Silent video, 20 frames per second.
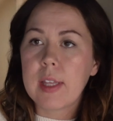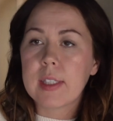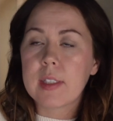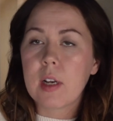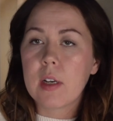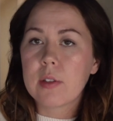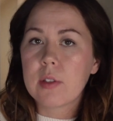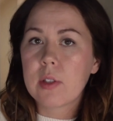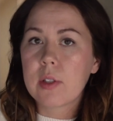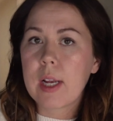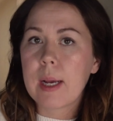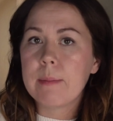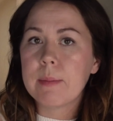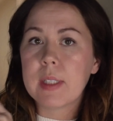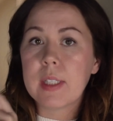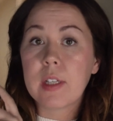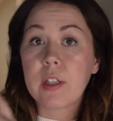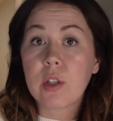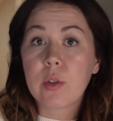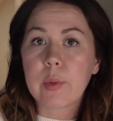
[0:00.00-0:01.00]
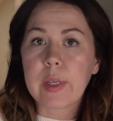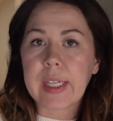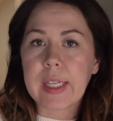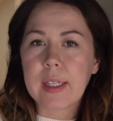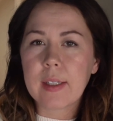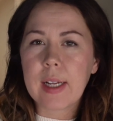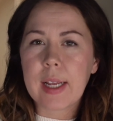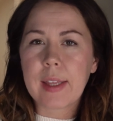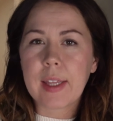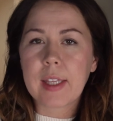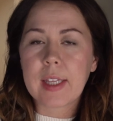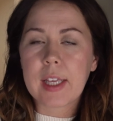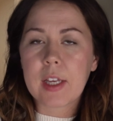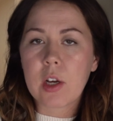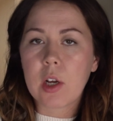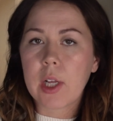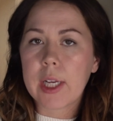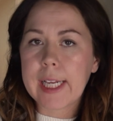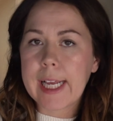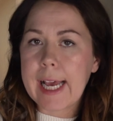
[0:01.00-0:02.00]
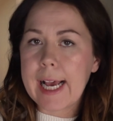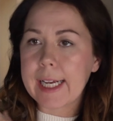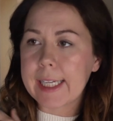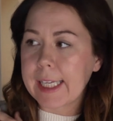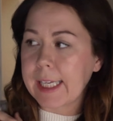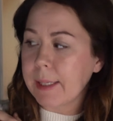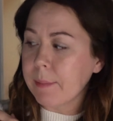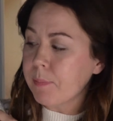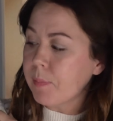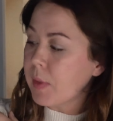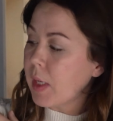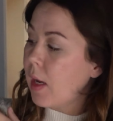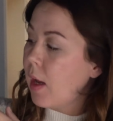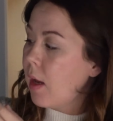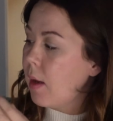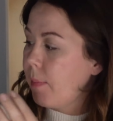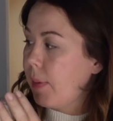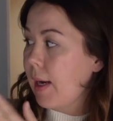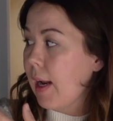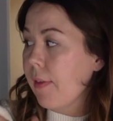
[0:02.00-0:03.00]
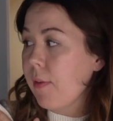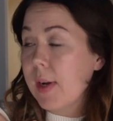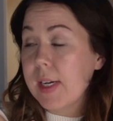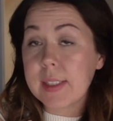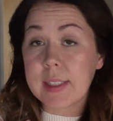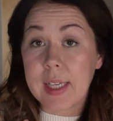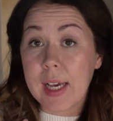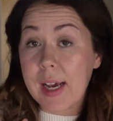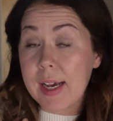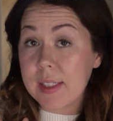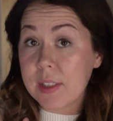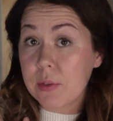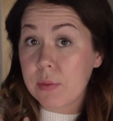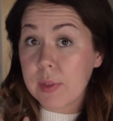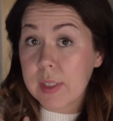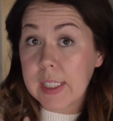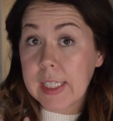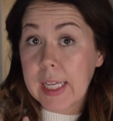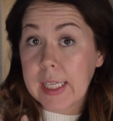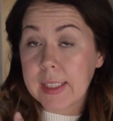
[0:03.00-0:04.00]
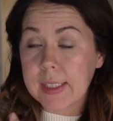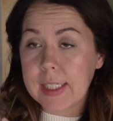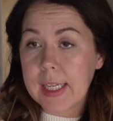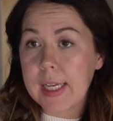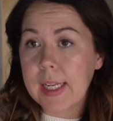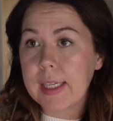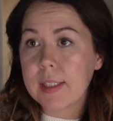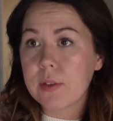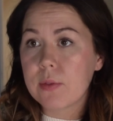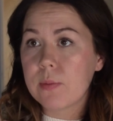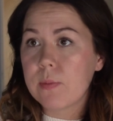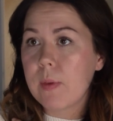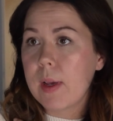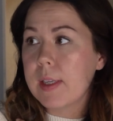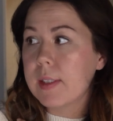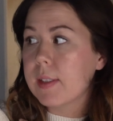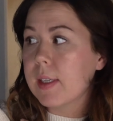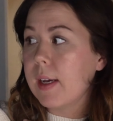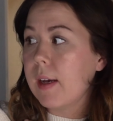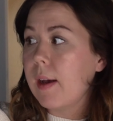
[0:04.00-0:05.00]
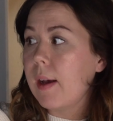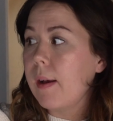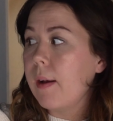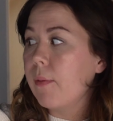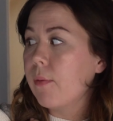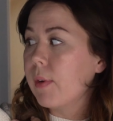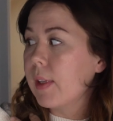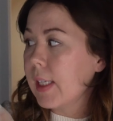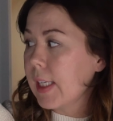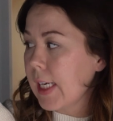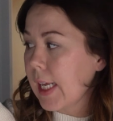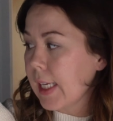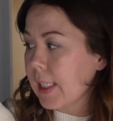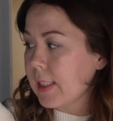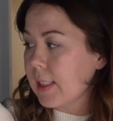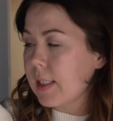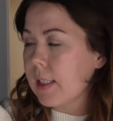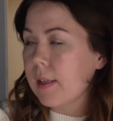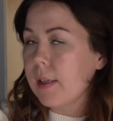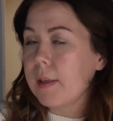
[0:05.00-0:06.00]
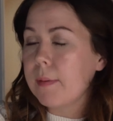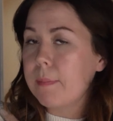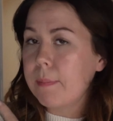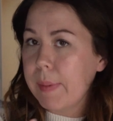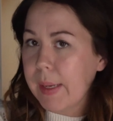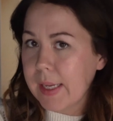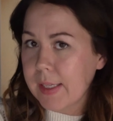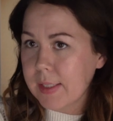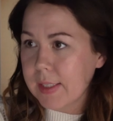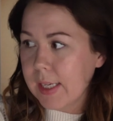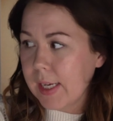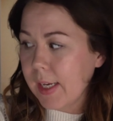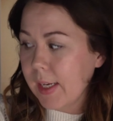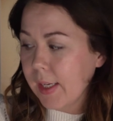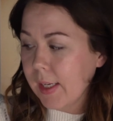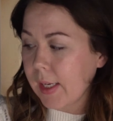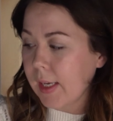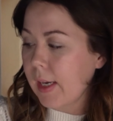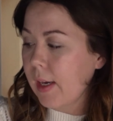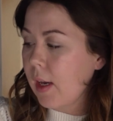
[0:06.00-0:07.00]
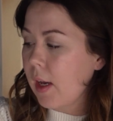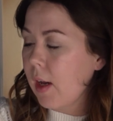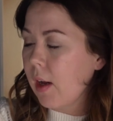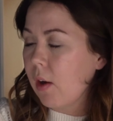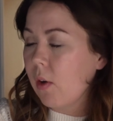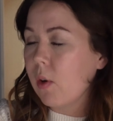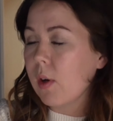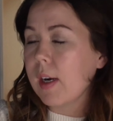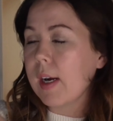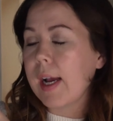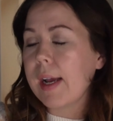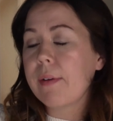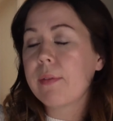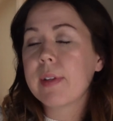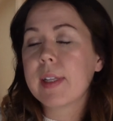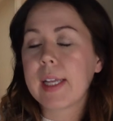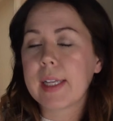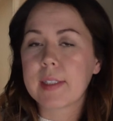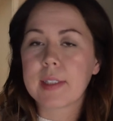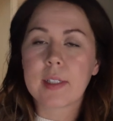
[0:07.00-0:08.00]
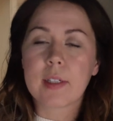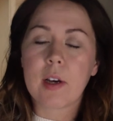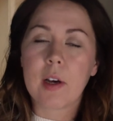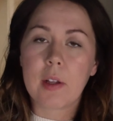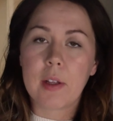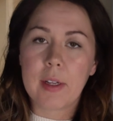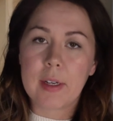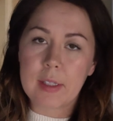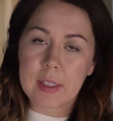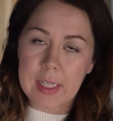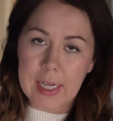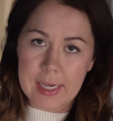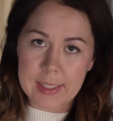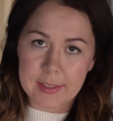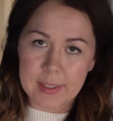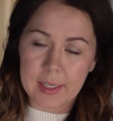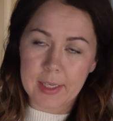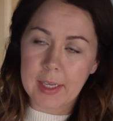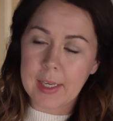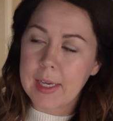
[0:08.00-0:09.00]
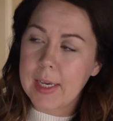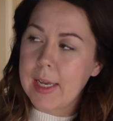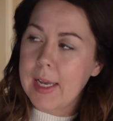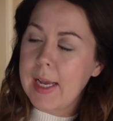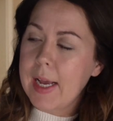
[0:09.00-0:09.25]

this also comes in a green, I think they call it khaki. But otherwise, yeah, it's a really nice knit. It's a really nice basic, or I would like to call it classic,